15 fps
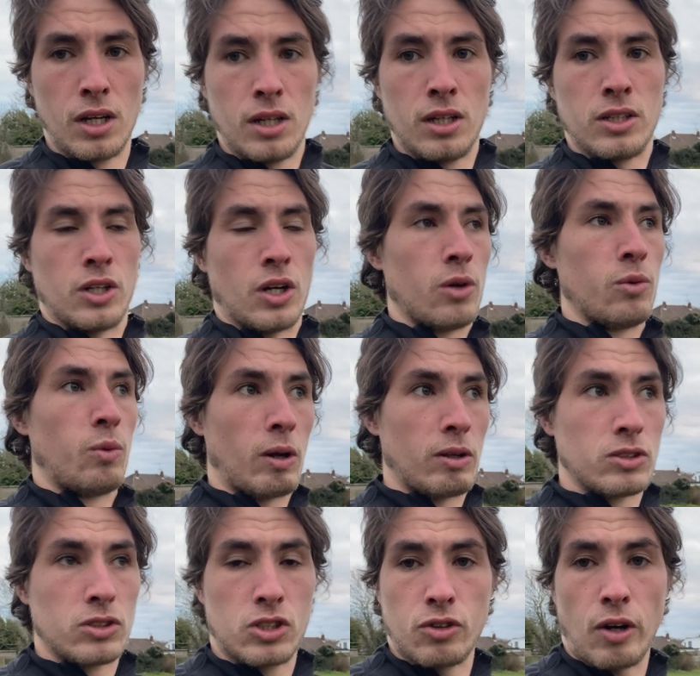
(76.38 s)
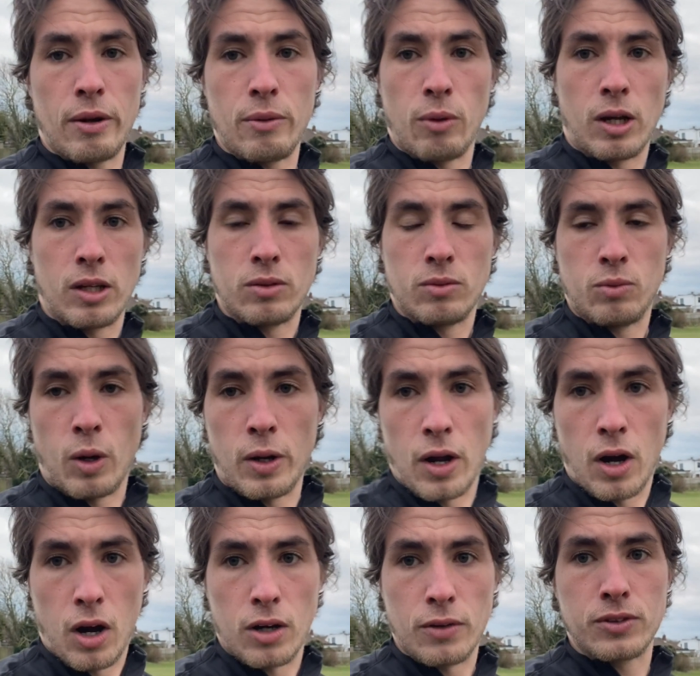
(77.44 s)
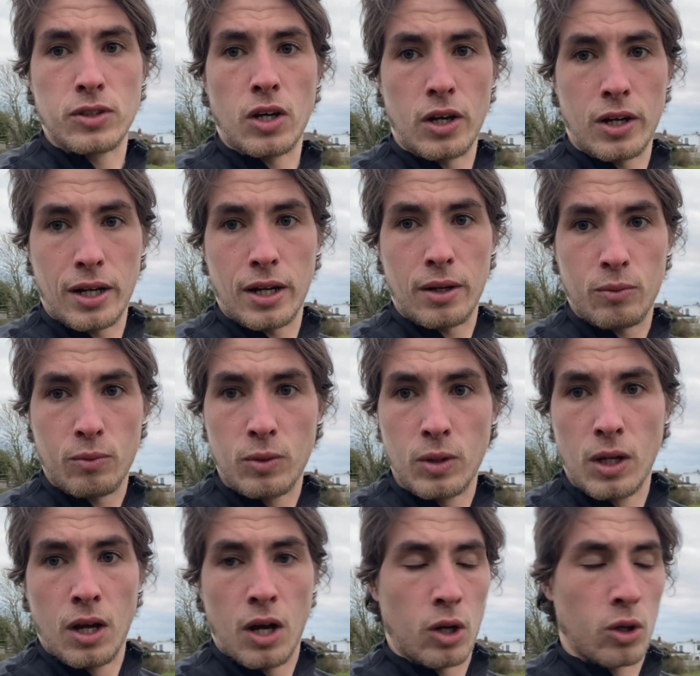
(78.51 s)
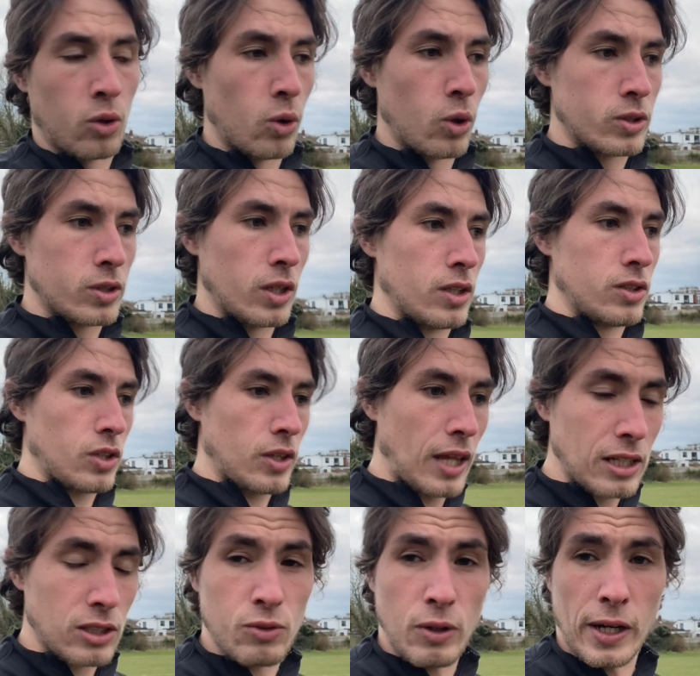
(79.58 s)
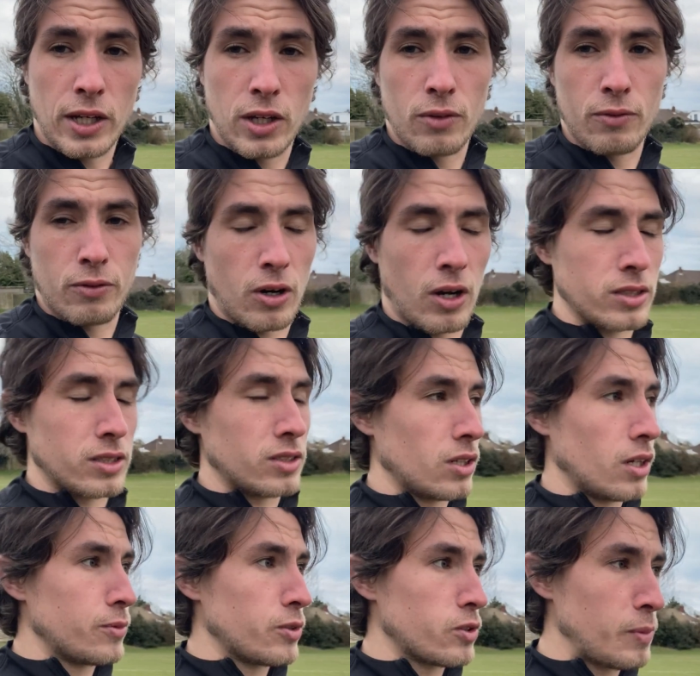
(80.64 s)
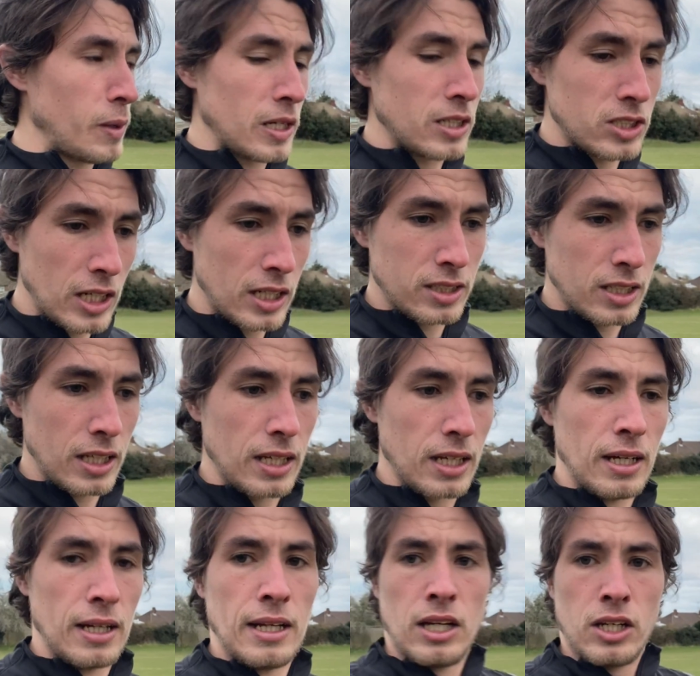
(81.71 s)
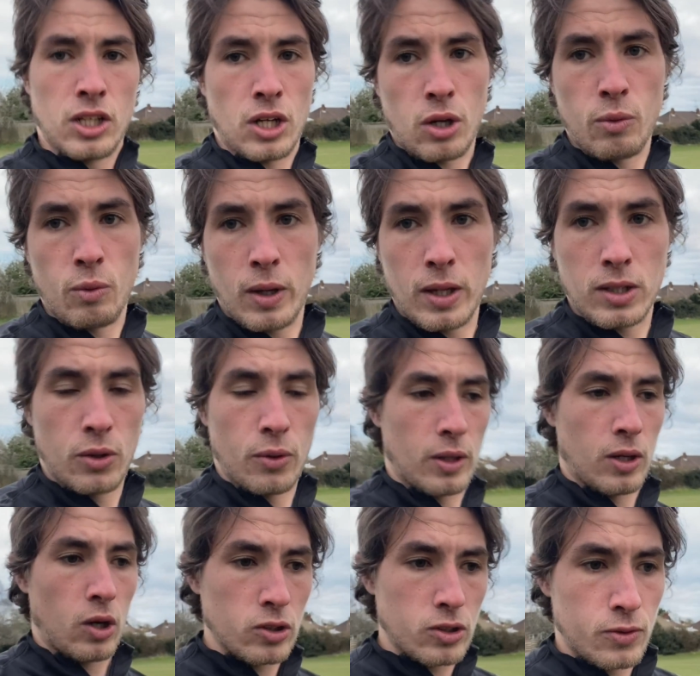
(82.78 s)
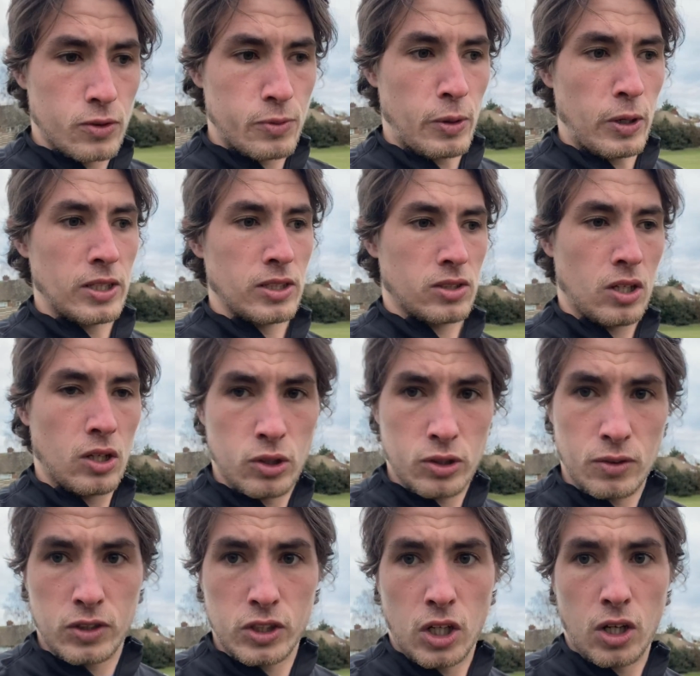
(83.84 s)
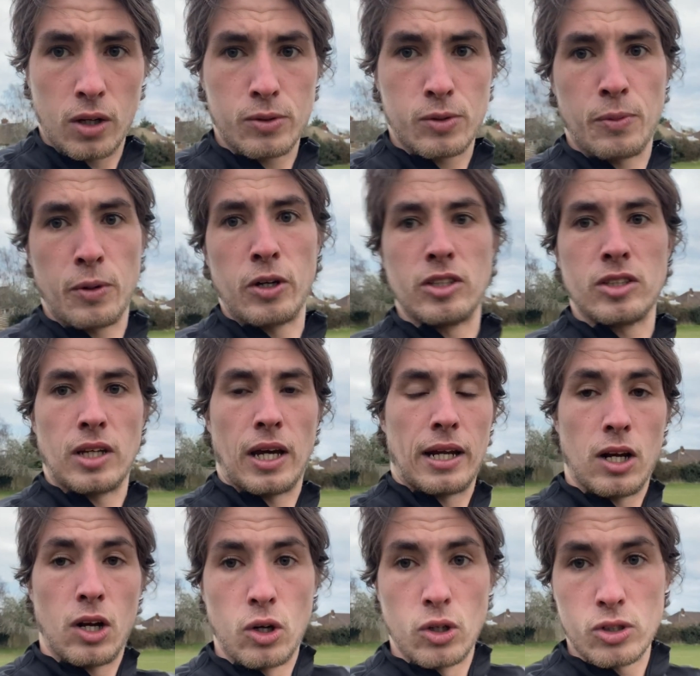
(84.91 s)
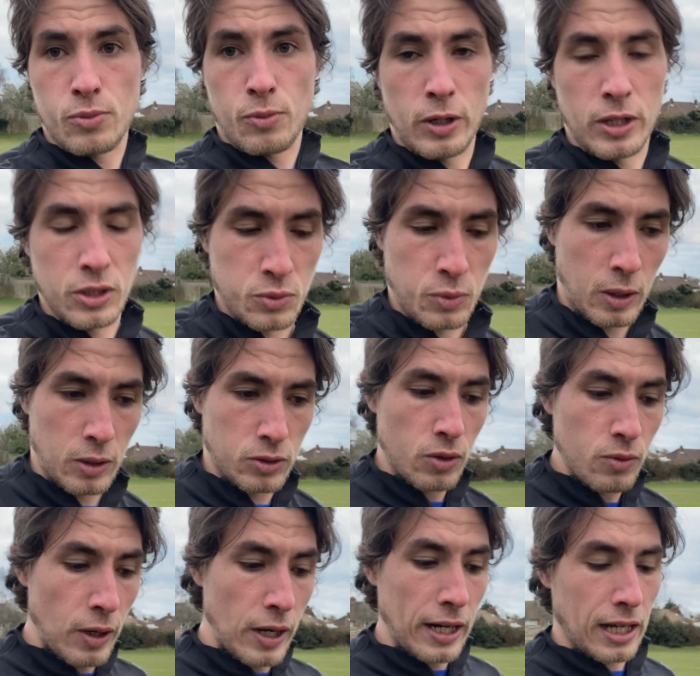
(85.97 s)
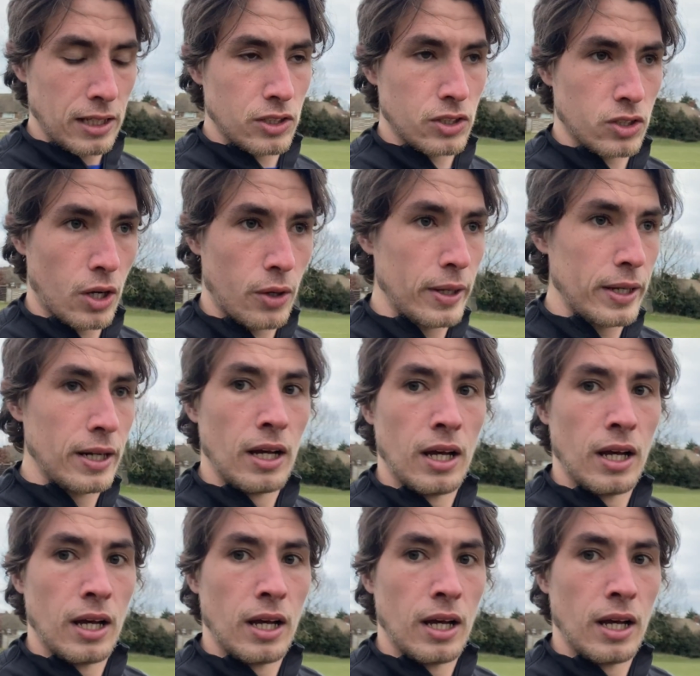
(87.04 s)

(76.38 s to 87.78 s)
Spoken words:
one straight one half turn, and then a quarter turn. So that's really good for us in terms of speed agility. We're doing lots of sprints, lots of sharp sprints, and a long sprint as well. So it really gets us going.